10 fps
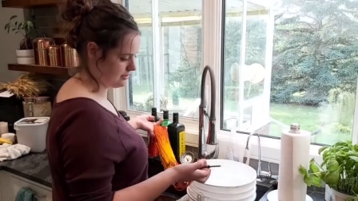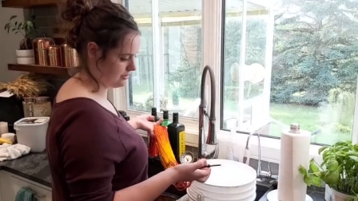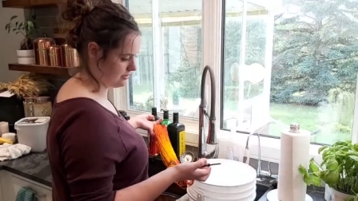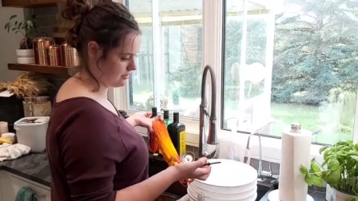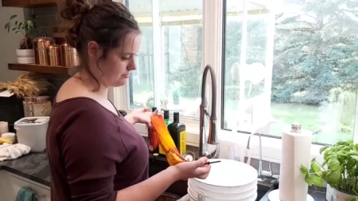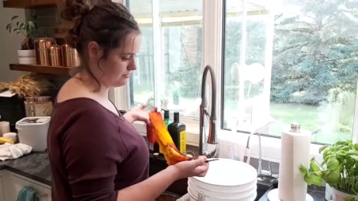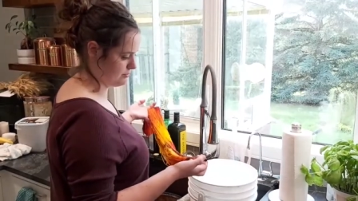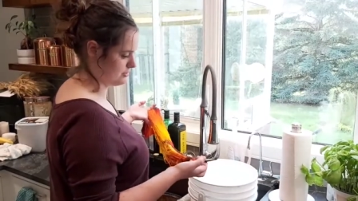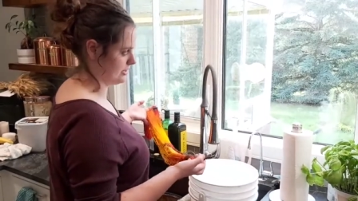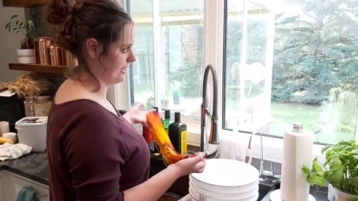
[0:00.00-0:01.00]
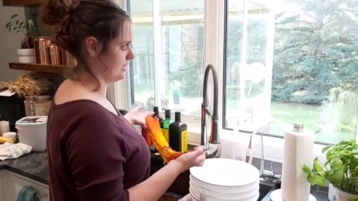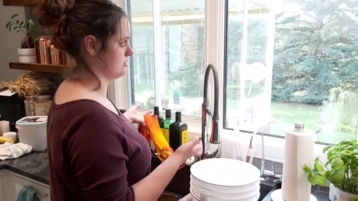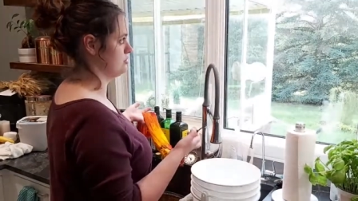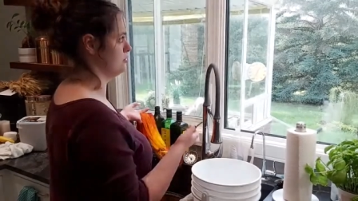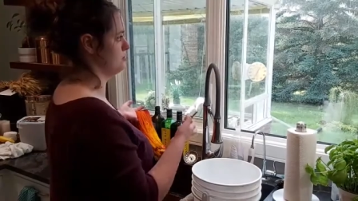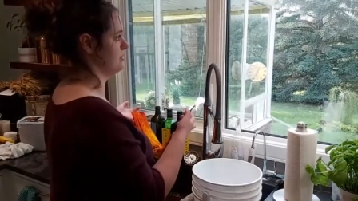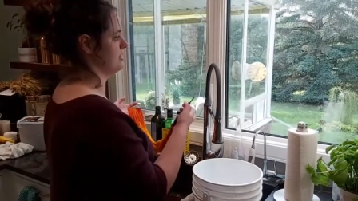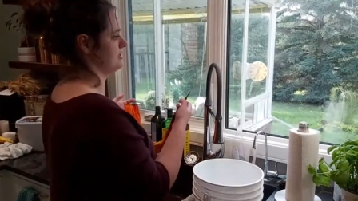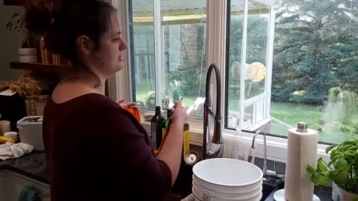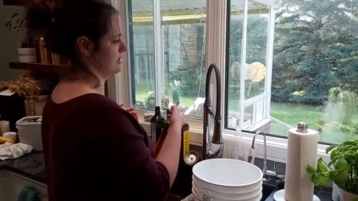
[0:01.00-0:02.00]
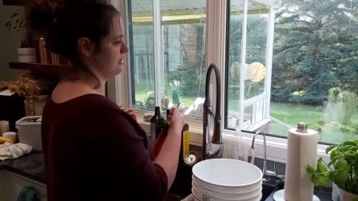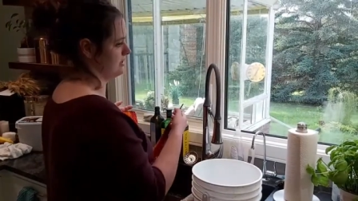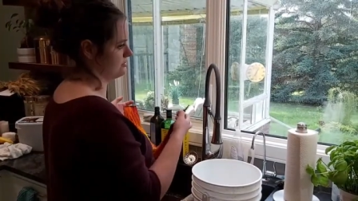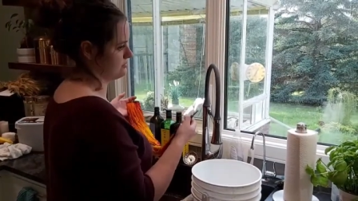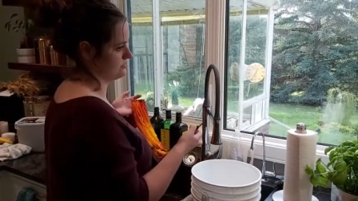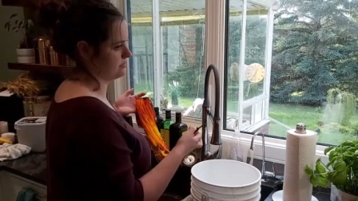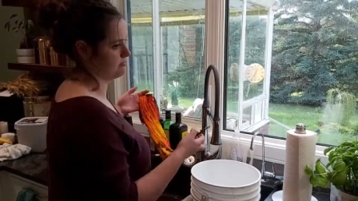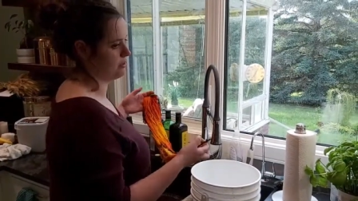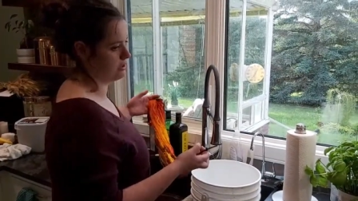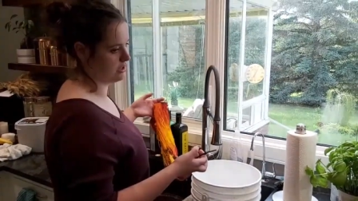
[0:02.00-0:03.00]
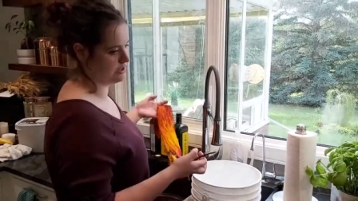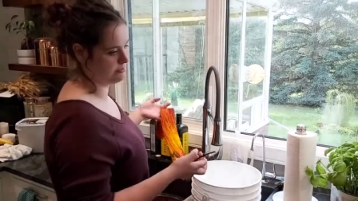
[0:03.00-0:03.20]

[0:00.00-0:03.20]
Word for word: the yarn, but more that I had too many skeins for the pot.